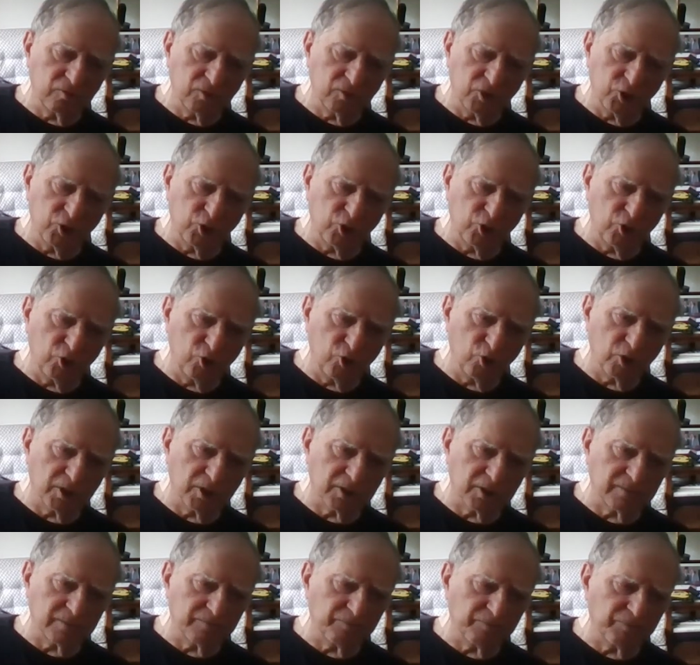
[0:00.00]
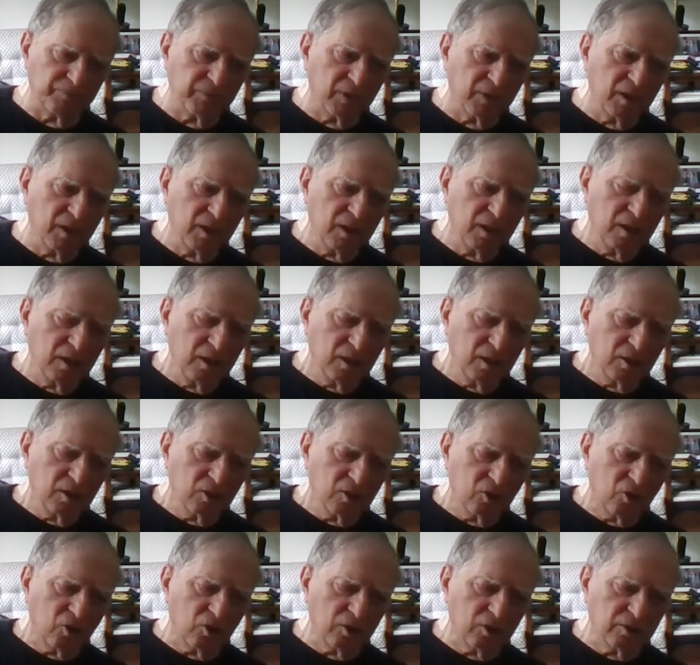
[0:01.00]
good unit
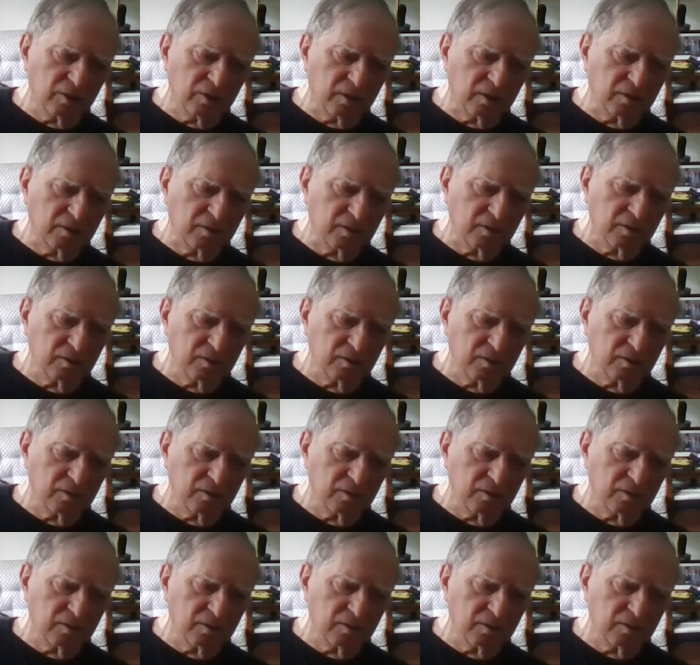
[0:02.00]
called the